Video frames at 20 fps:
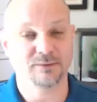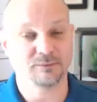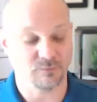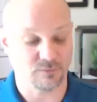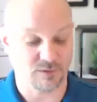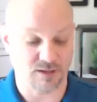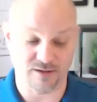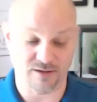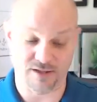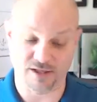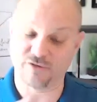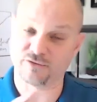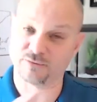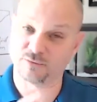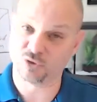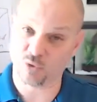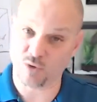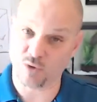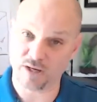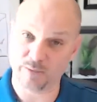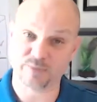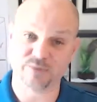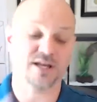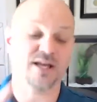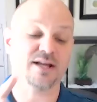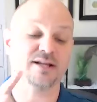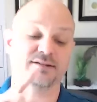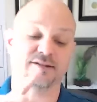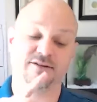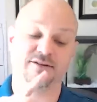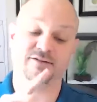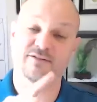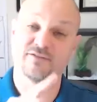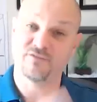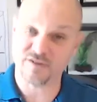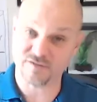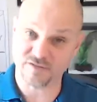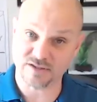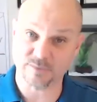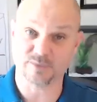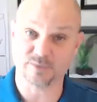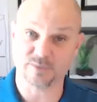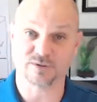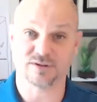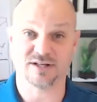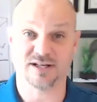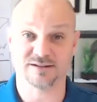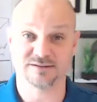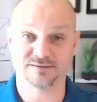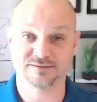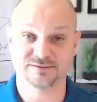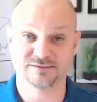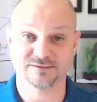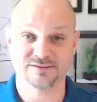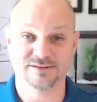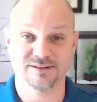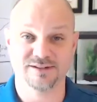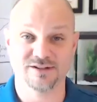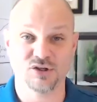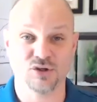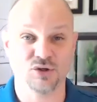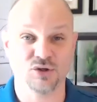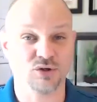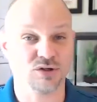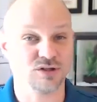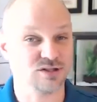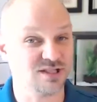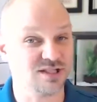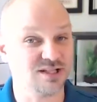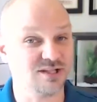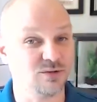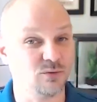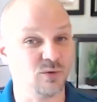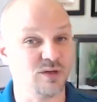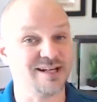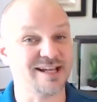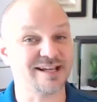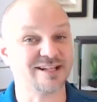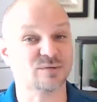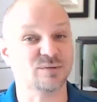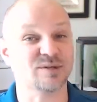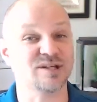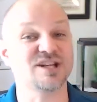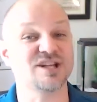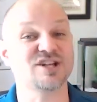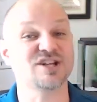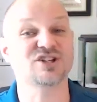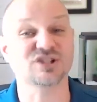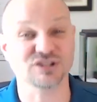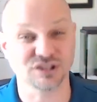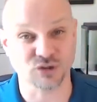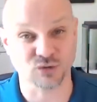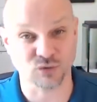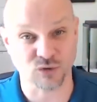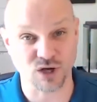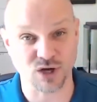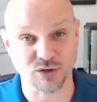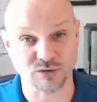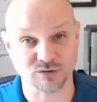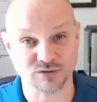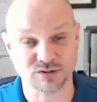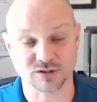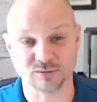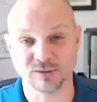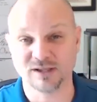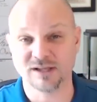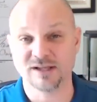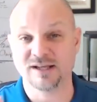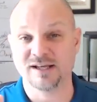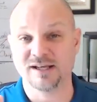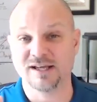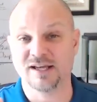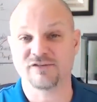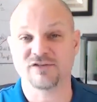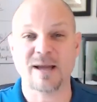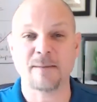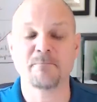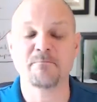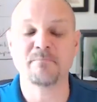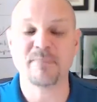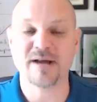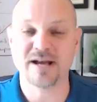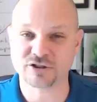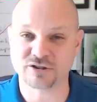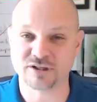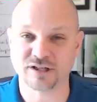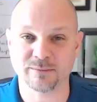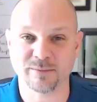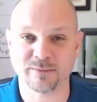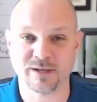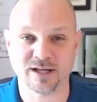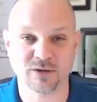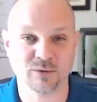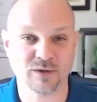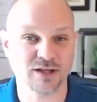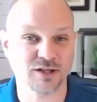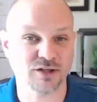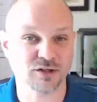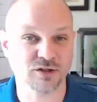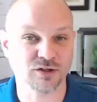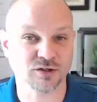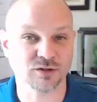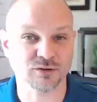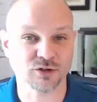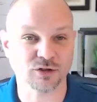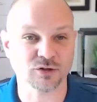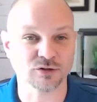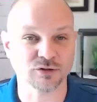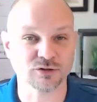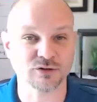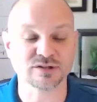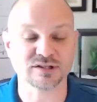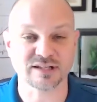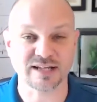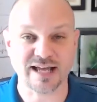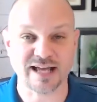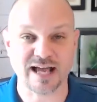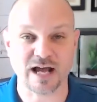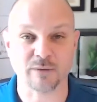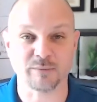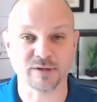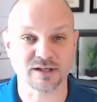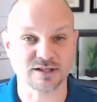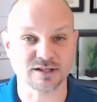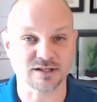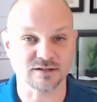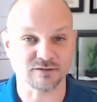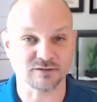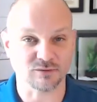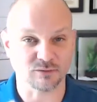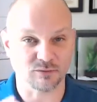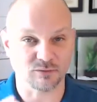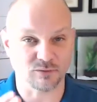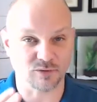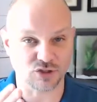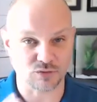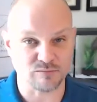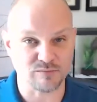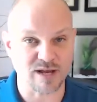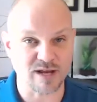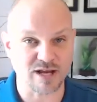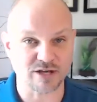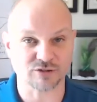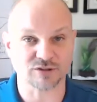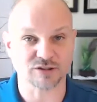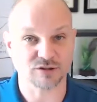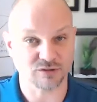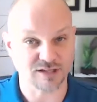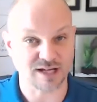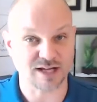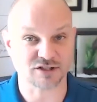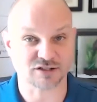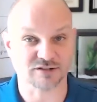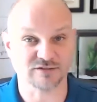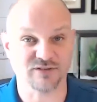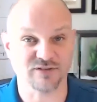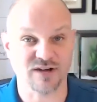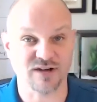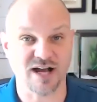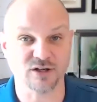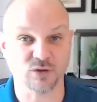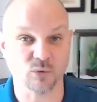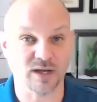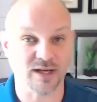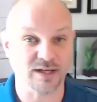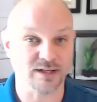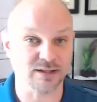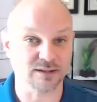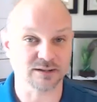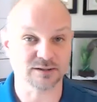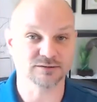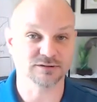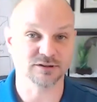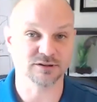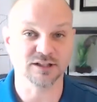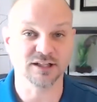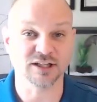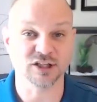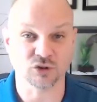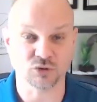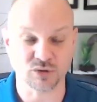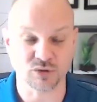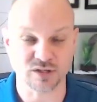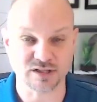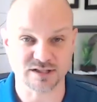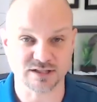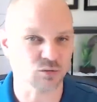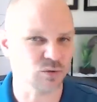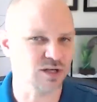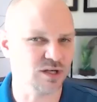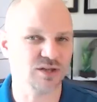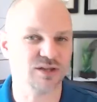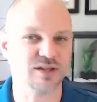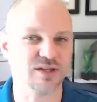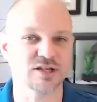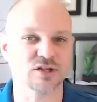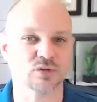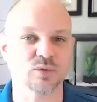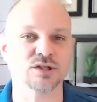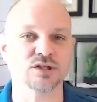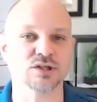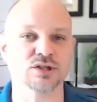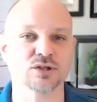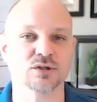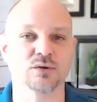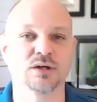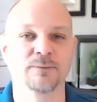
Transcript: and then go from 20% to 50%, you can see that we can exponentially grow. So if you're not measuring it, by the way, you're losing out, because once you measure it, you can actually find a way to increase it. It's one of the things we do